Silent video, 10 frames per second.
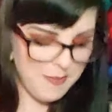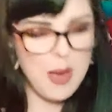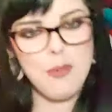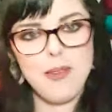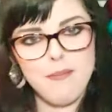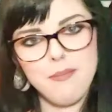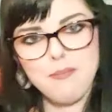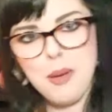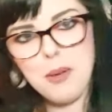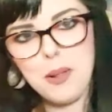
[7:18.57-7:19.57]
maybe
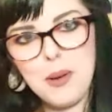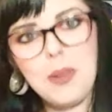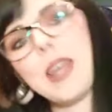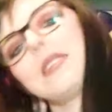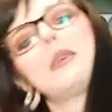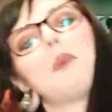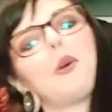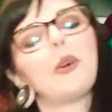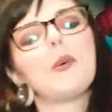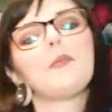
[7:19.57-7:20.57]
a little lazy mode.